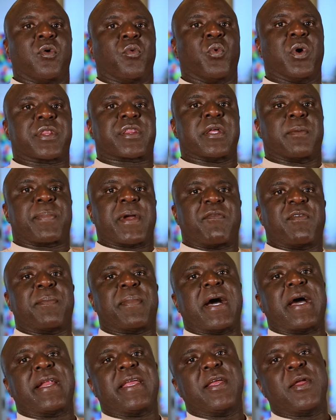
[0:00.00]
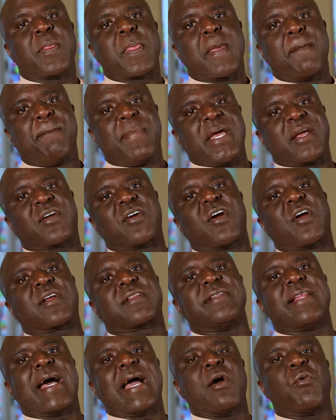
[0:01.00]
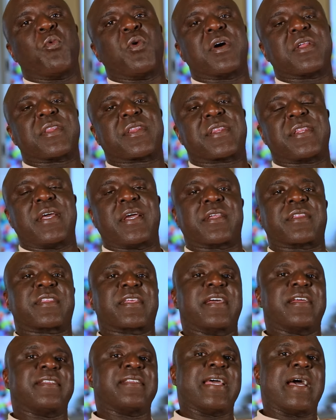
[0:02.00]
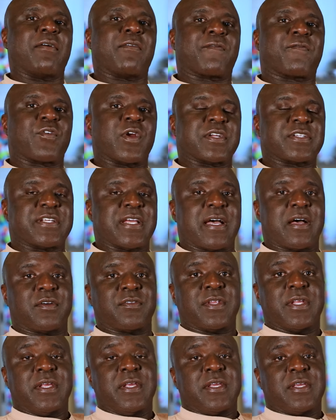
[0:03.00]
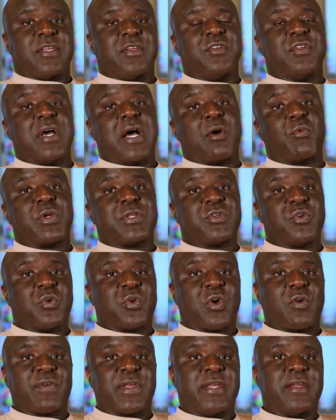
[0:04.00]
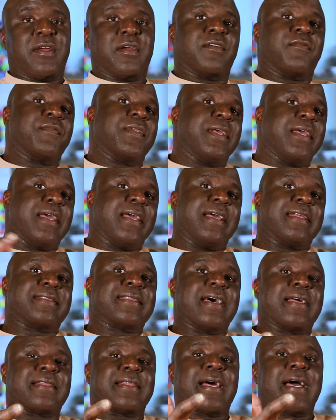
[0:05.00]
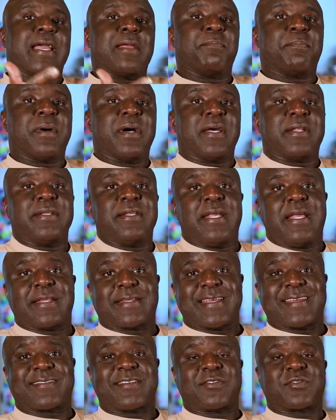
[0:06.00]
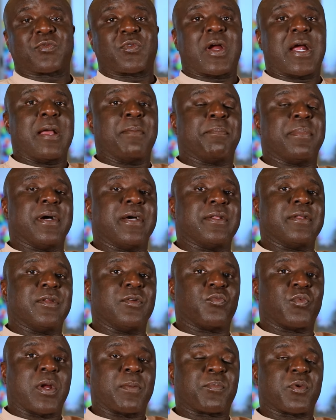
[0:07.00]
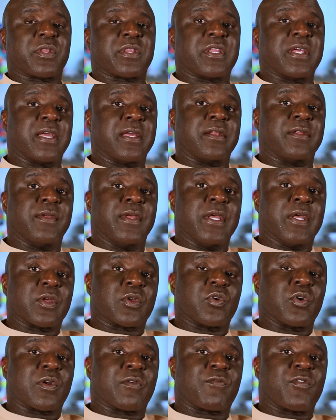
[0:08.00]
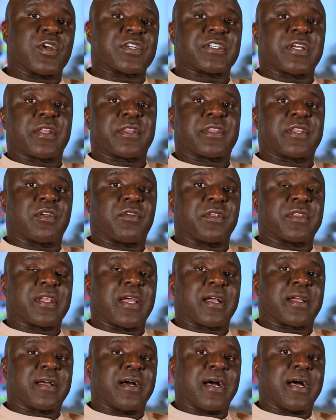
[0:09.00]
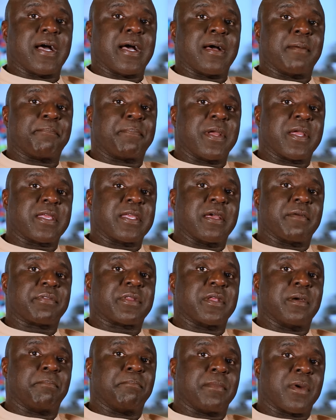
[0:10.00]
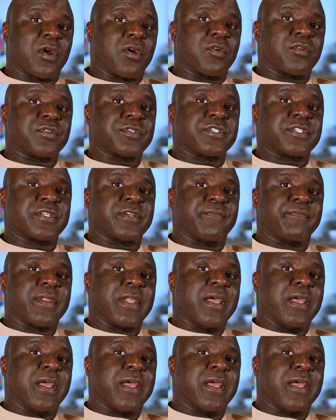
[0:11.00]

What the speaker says: What's up, everybody? Big Herc 916 getting down fresh out. You know how we do it over here. Hit that like button, hit that subscribe button, represent. Go to freshoutseries.com, pick you up some merch.